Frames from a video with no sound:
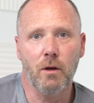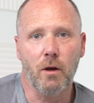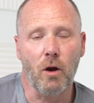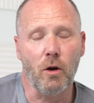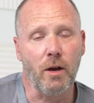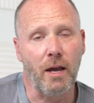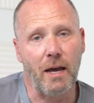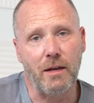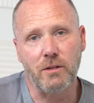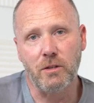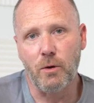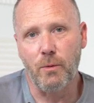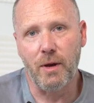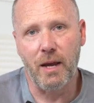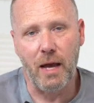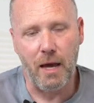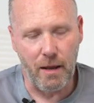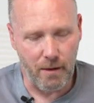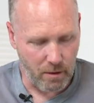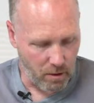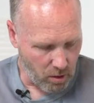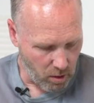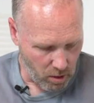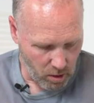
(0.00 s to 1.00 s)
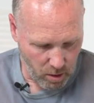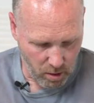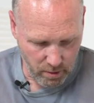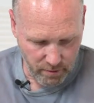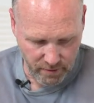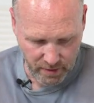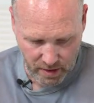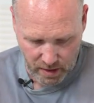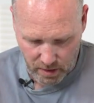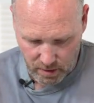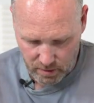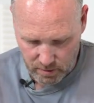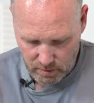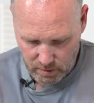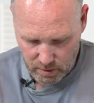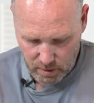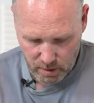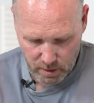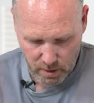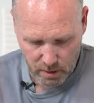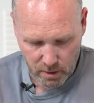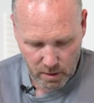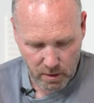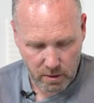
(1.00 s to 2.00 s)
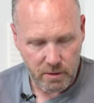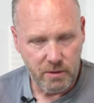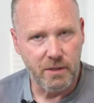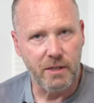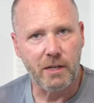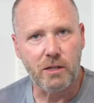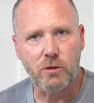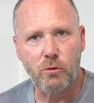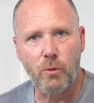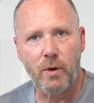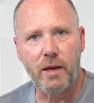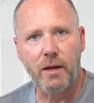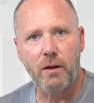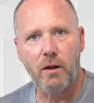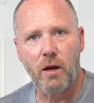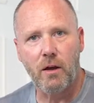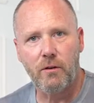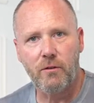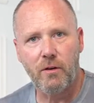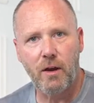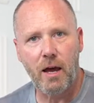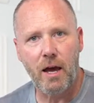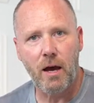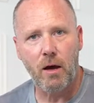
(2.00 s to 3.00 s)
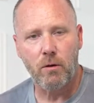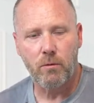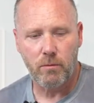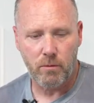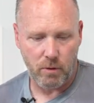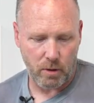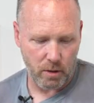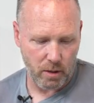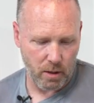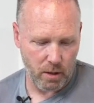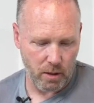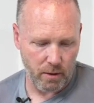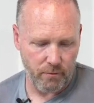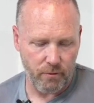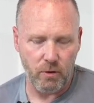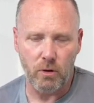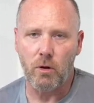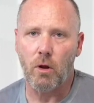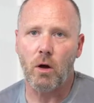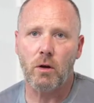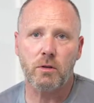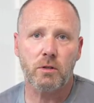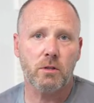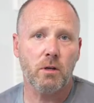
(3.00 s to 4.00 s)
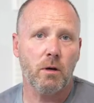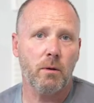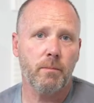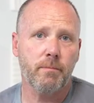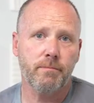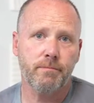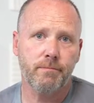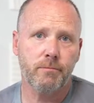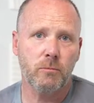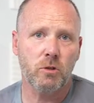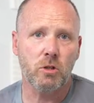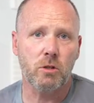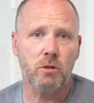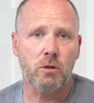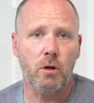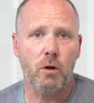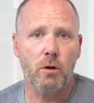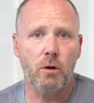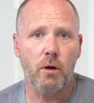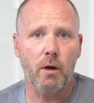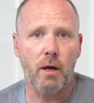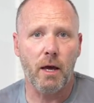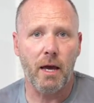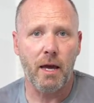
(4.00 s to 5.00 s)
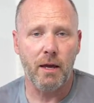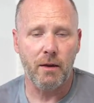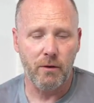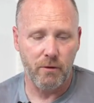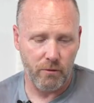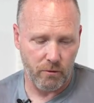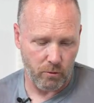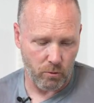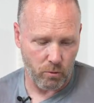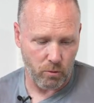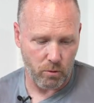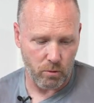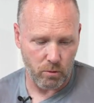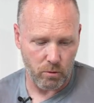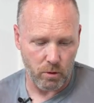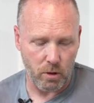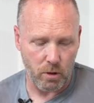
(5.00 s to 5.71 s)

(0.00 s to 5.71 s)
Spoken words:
Okay, so we got all of our 6 wing nuts out. Again, if you lost some, just go to Ace or